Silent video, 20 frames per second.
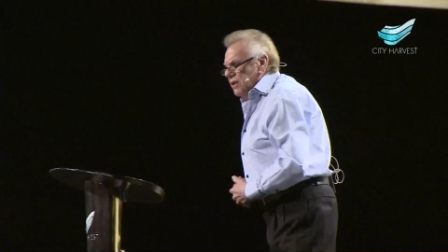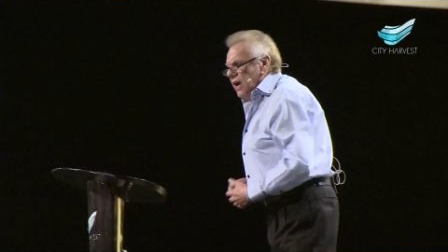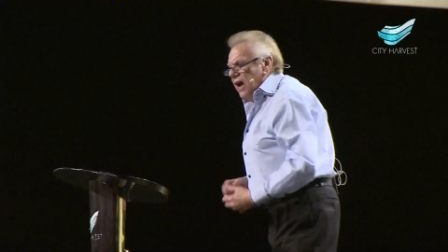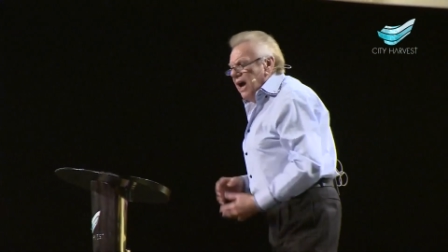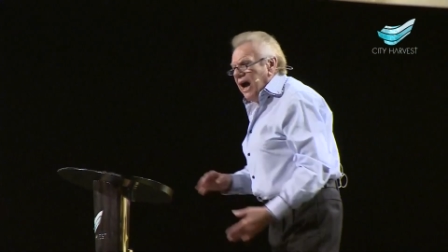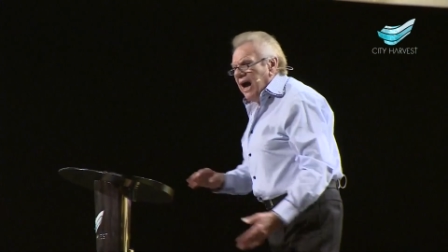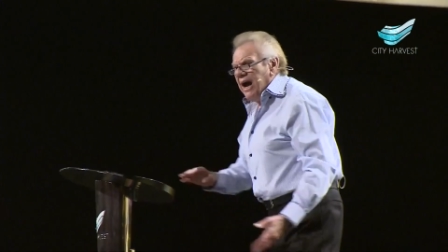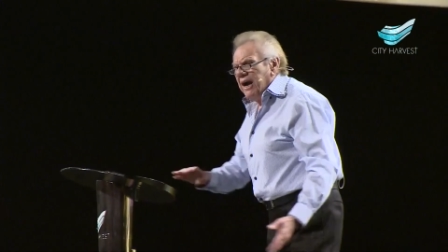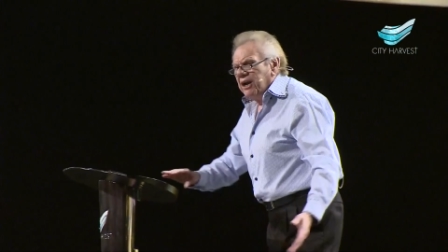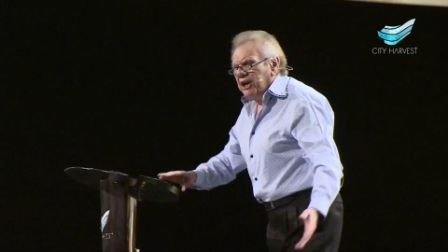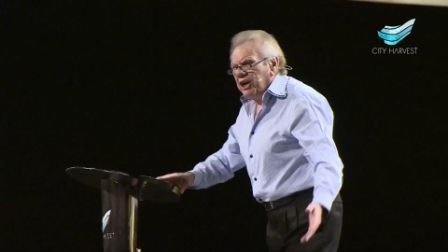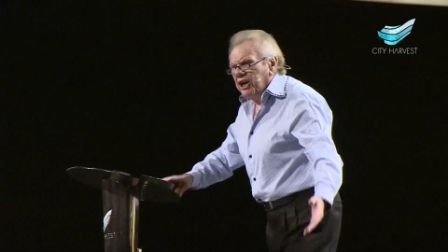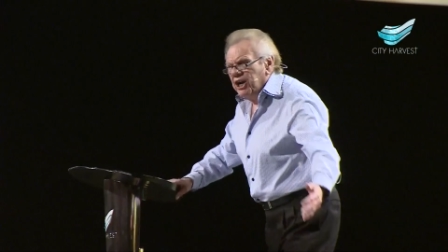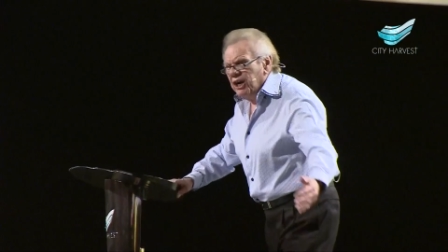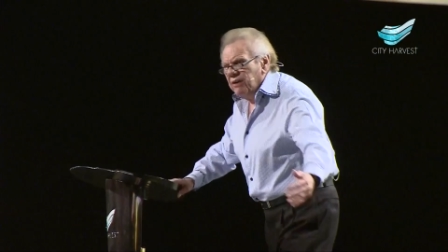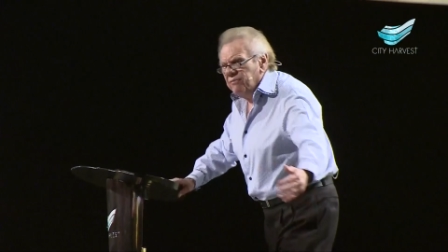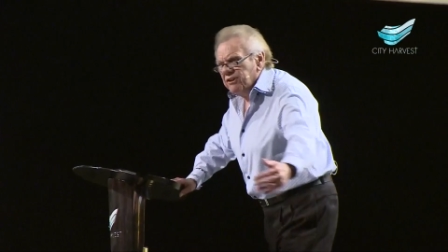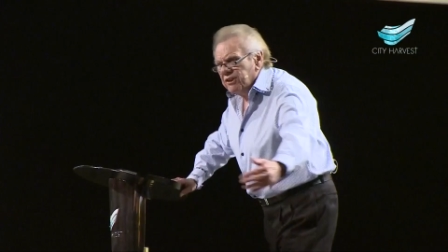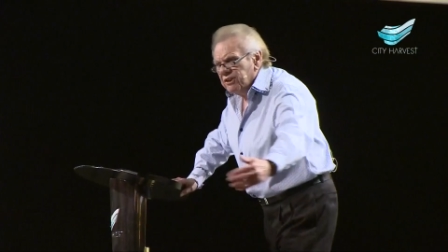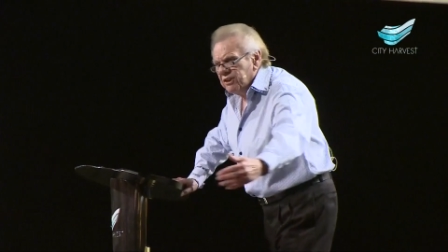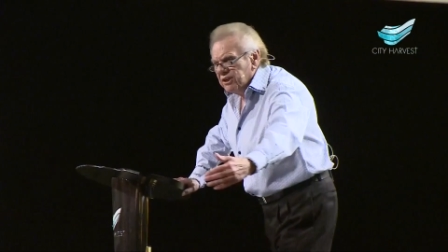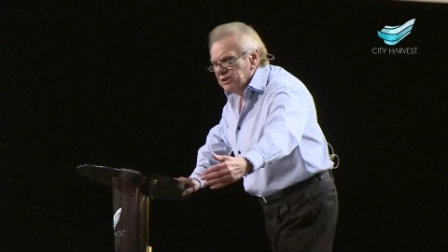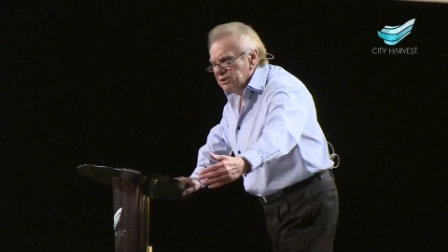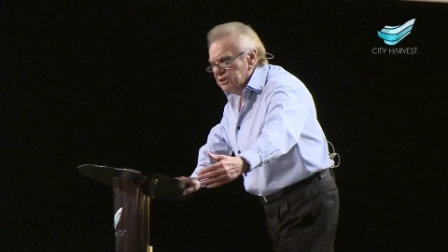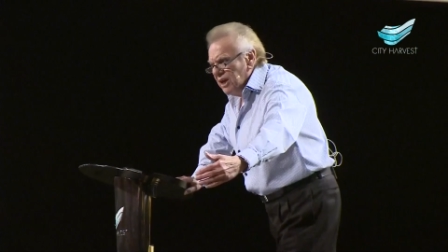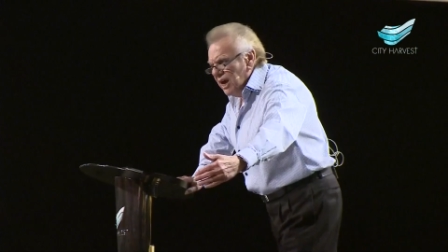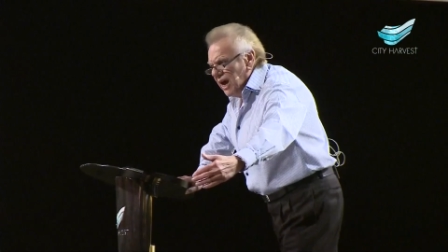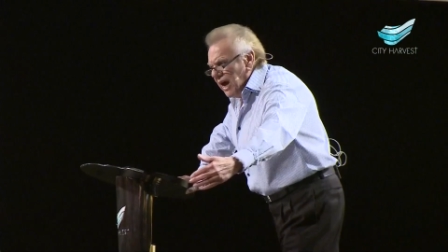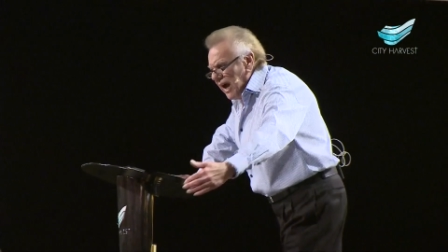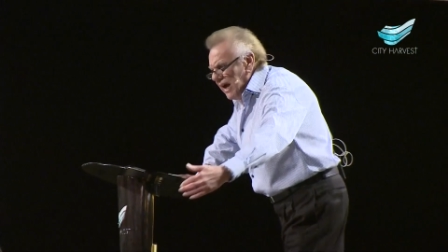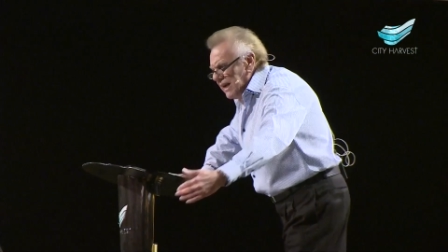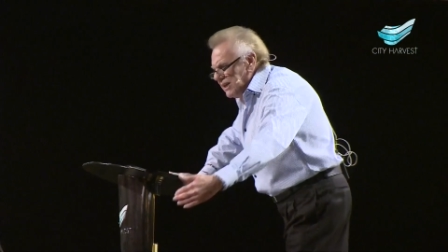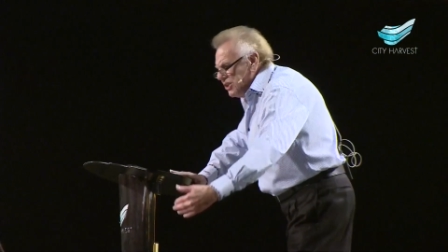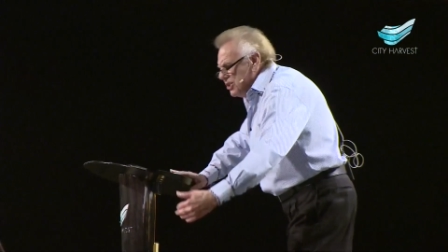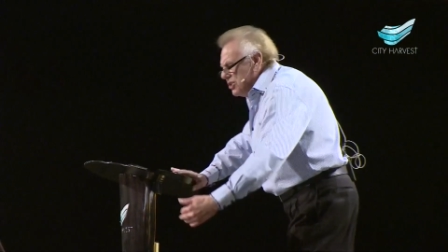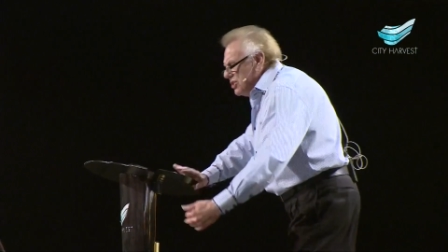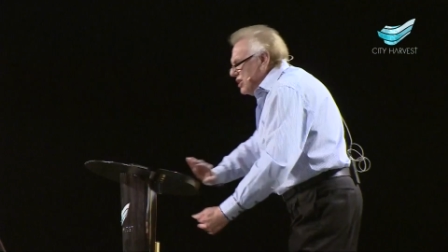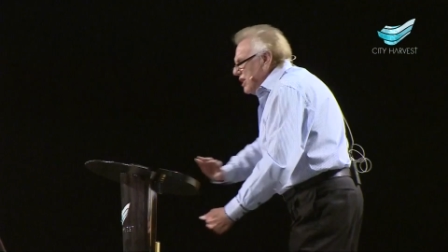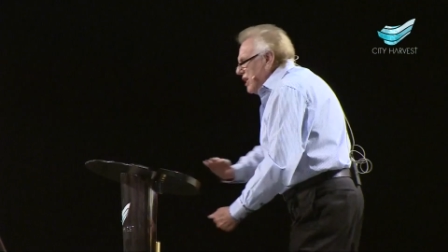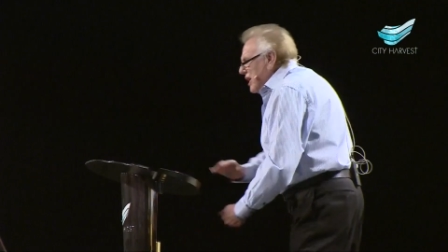I covet this. I
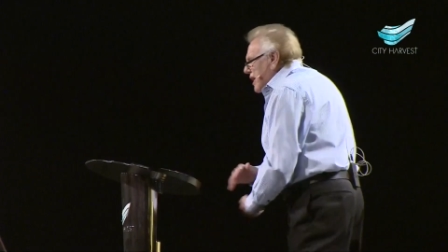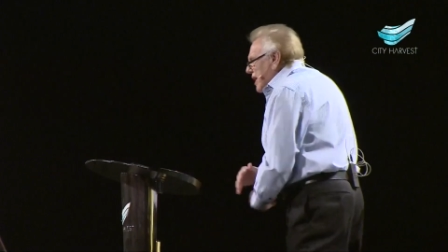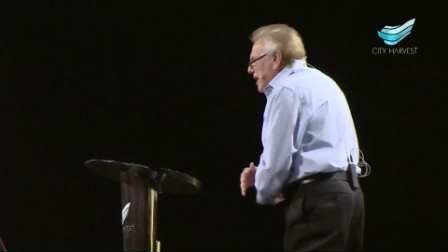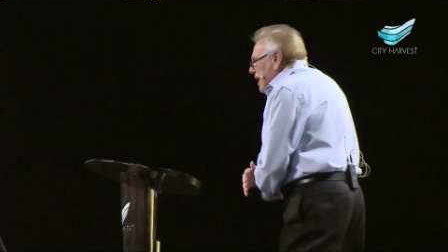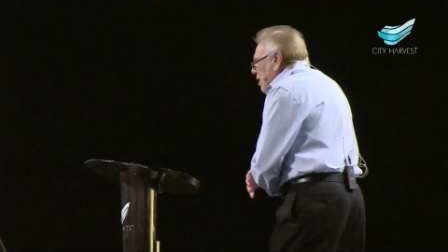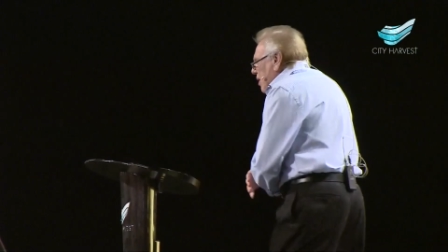see it and I